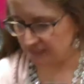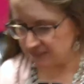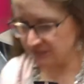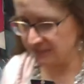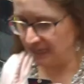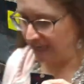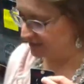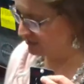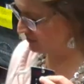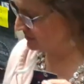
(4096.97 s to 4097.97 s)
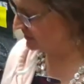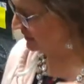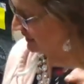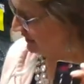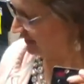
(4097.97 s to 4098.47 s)
So say angels.
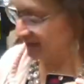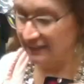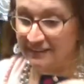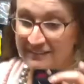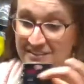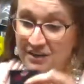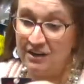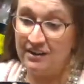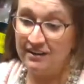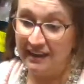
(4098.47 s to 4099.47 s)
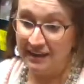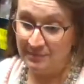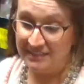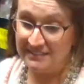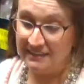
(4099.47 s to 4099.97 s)
These are
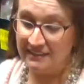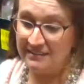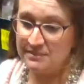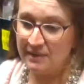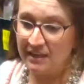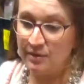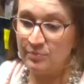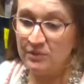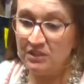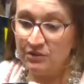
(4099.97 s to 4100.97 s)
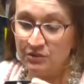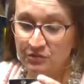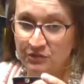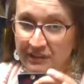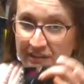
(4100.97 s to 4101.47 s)
amazing. These make a
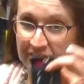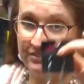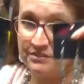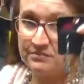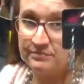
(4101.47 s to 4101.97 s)
beautiful gift.